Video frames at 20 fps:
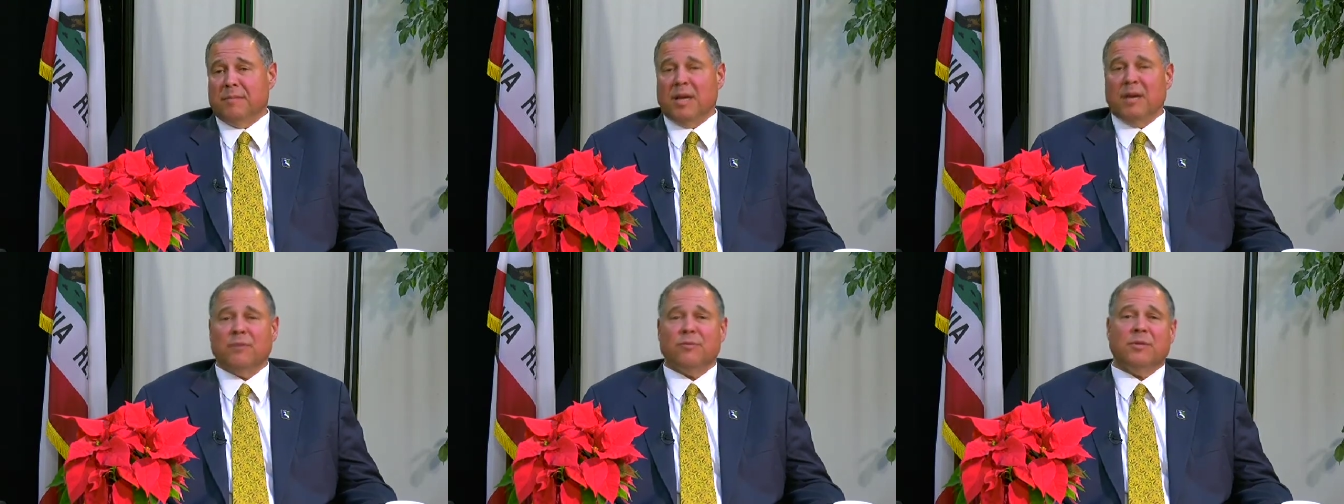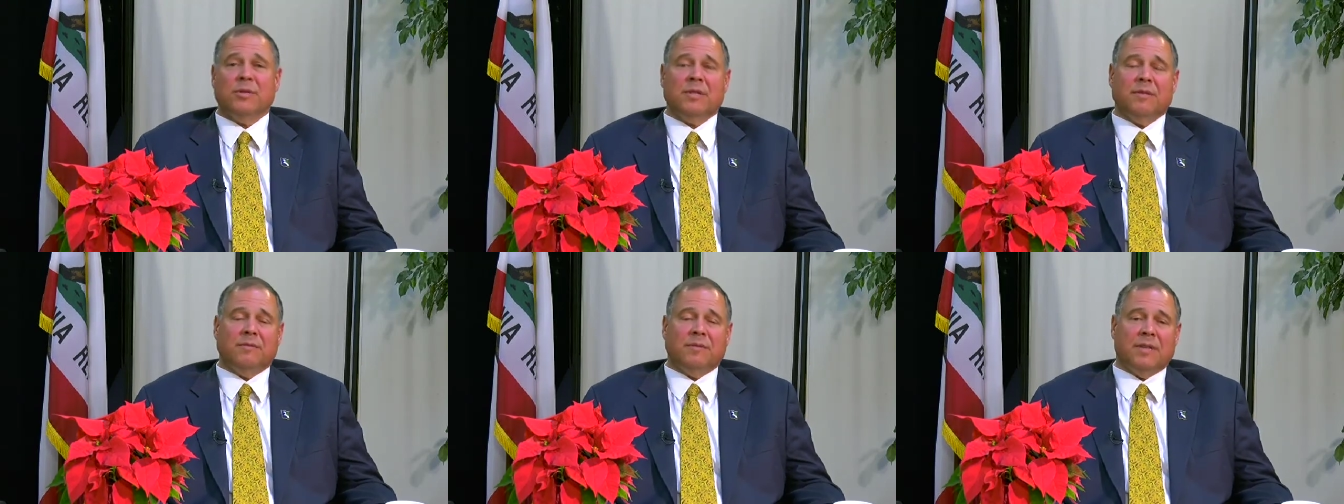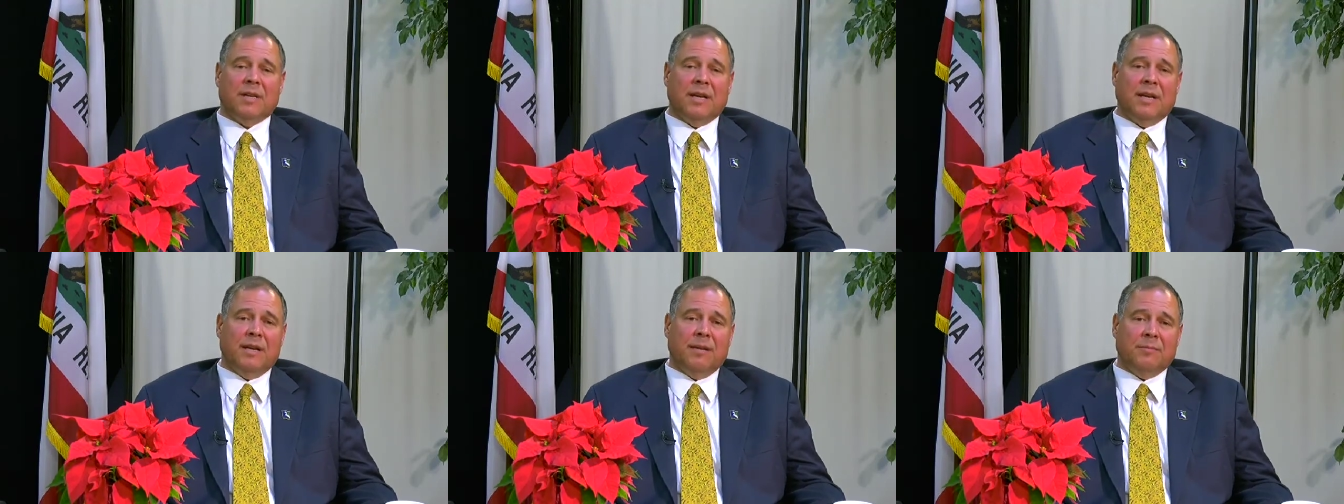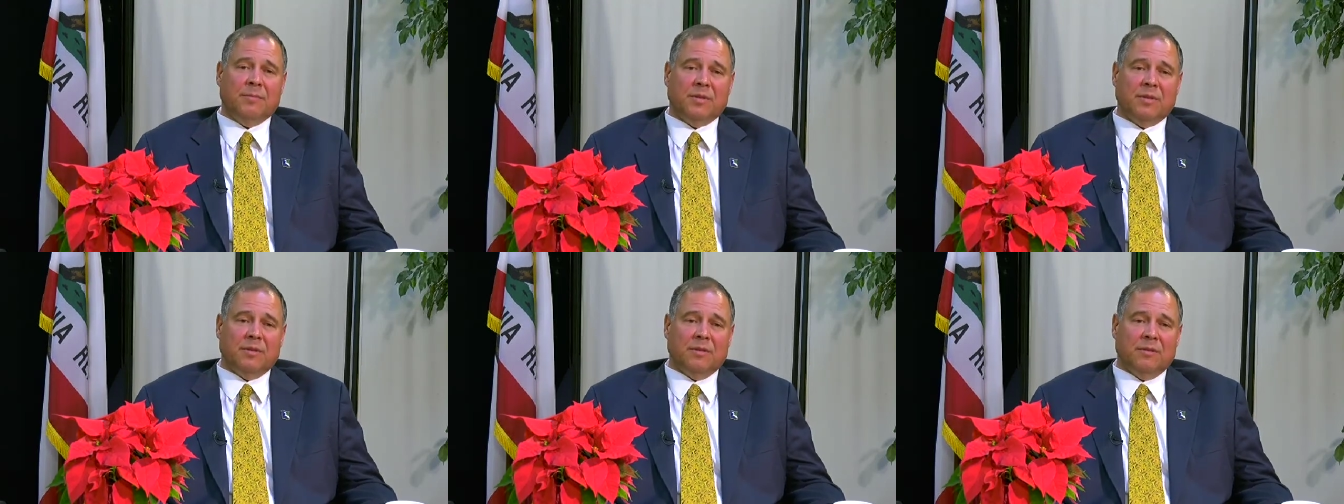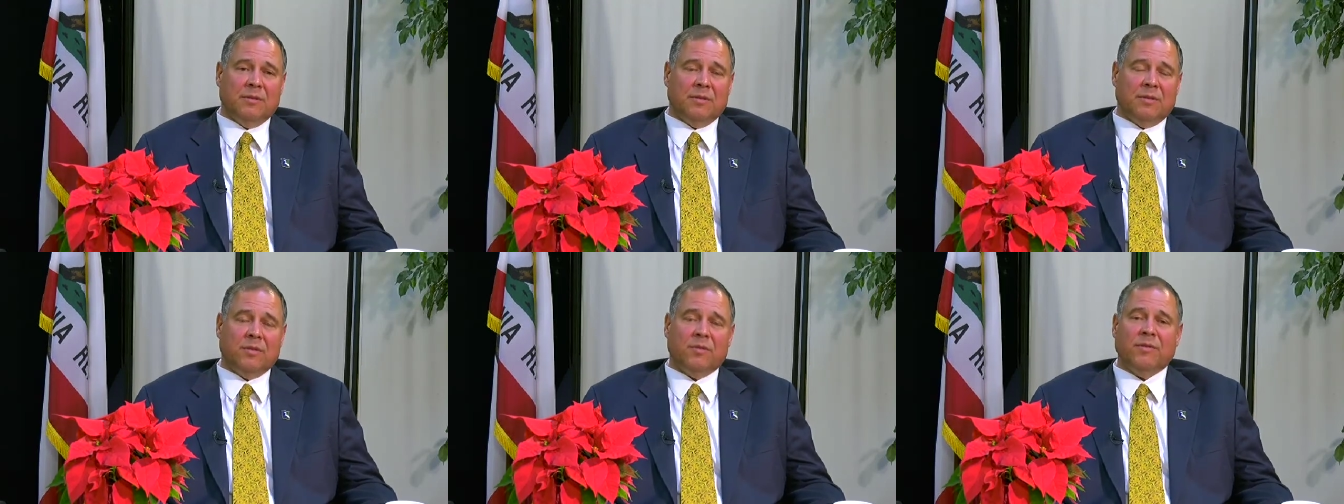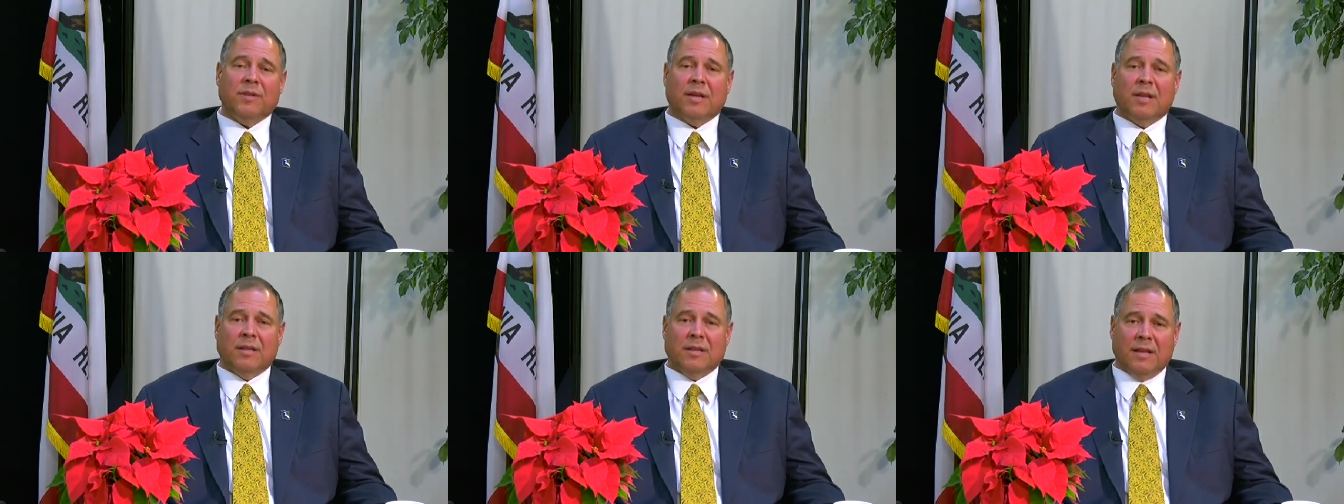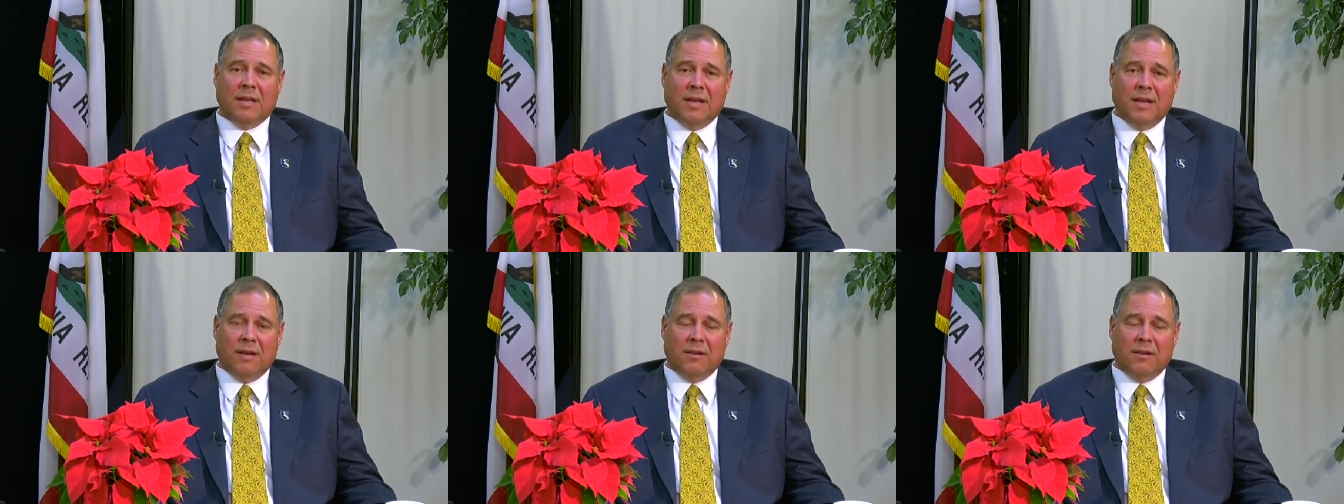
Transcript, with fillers: hundreds of times, serving on the